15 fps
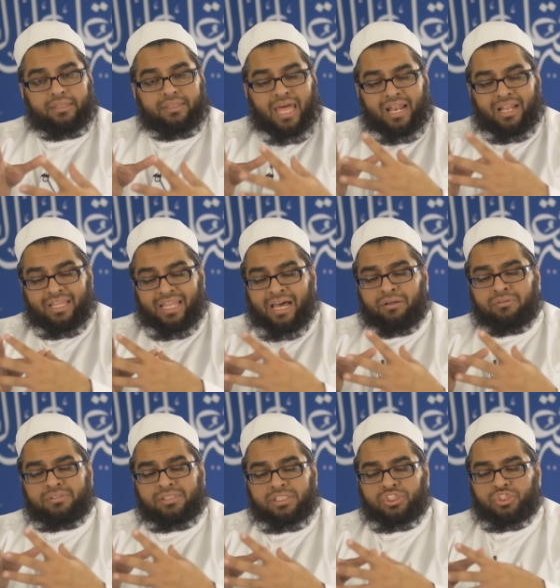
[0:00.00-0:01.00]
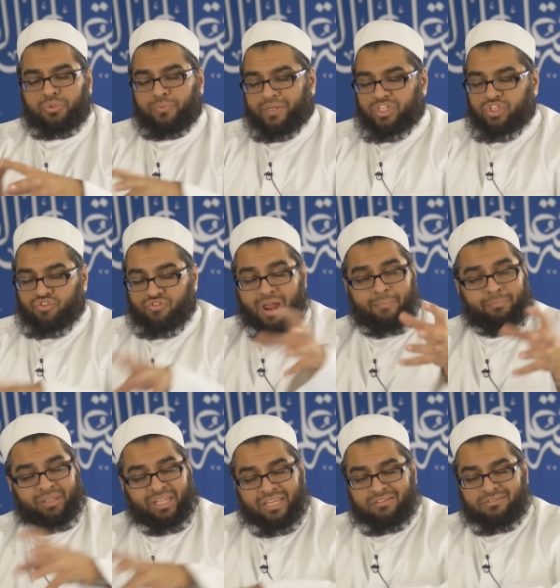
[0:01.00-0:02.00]
that allows us to
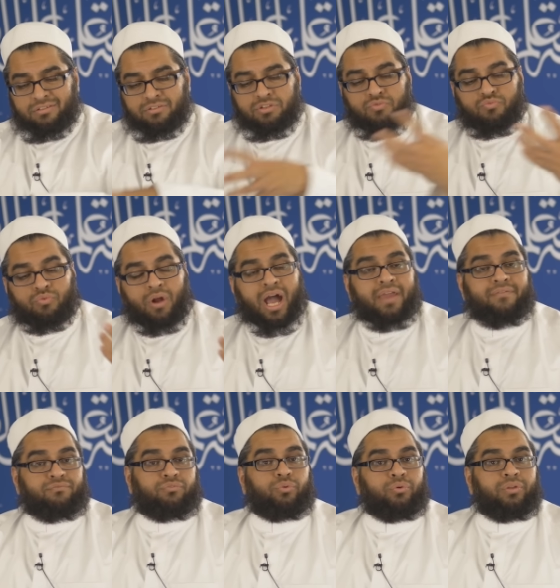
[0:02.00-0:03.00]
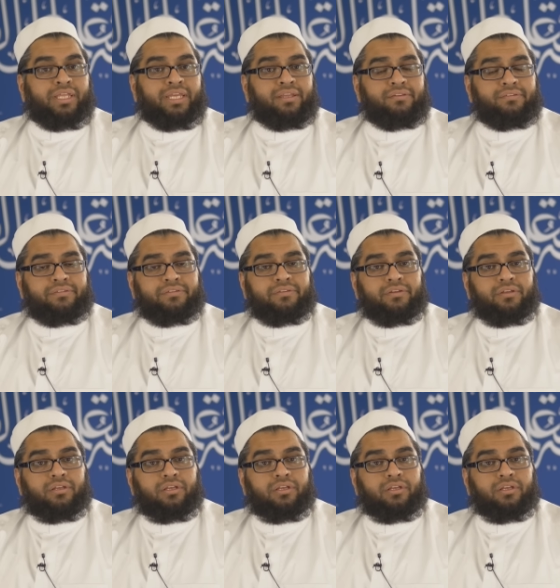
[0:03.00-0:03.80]
extrapolate, to derive rulings